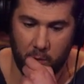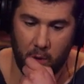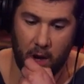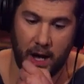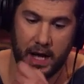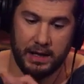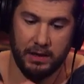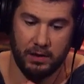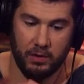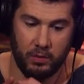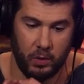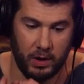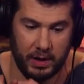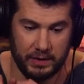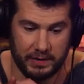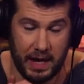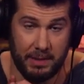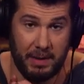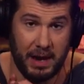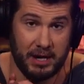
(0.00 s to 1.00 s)
One
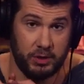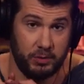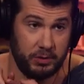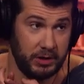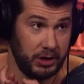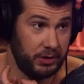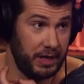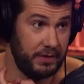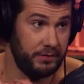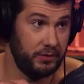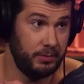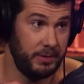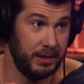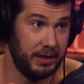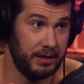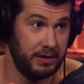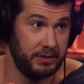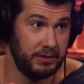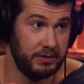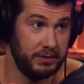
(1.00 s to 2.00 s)
was, I'm actually really grateful
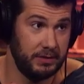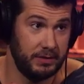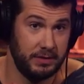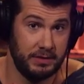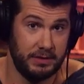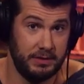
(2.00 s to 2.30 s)
because